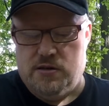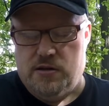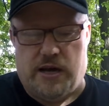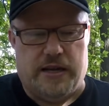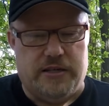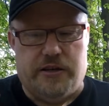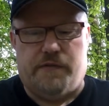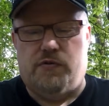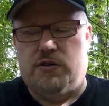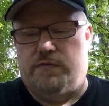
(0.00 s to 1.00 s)
And there's
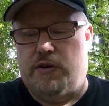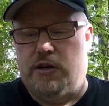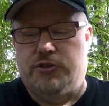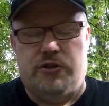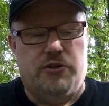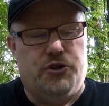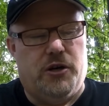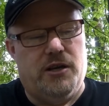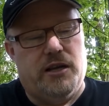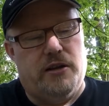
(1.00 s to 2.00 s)
different versions. You
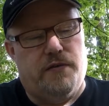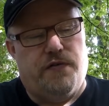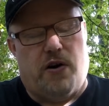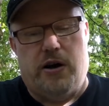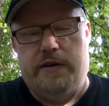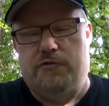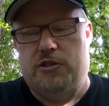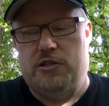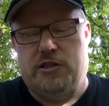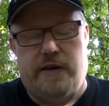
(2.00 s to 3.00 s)
can get the 5s, the
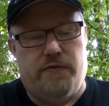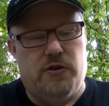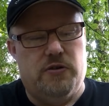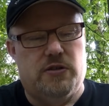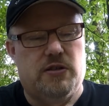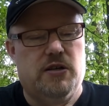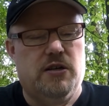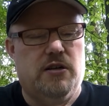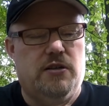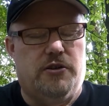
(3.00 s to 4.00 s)
7s,
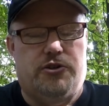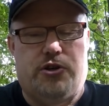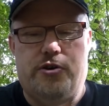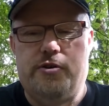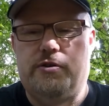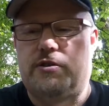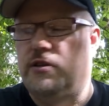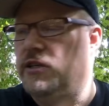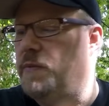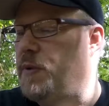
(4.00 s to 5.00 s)
the 2s.
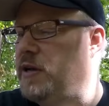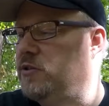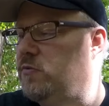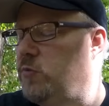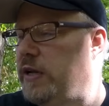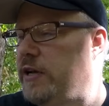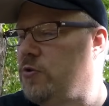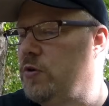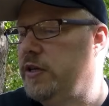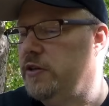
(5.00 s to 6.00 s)
It depends on when they
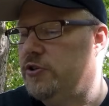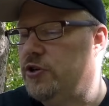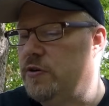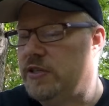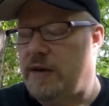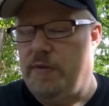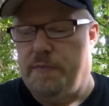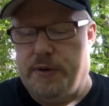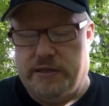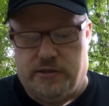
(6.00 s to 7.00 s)
call it the 2, it's how many
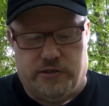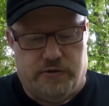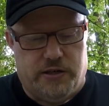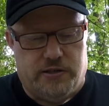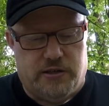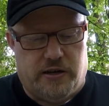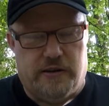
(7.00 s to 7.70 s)
pieces are in the set,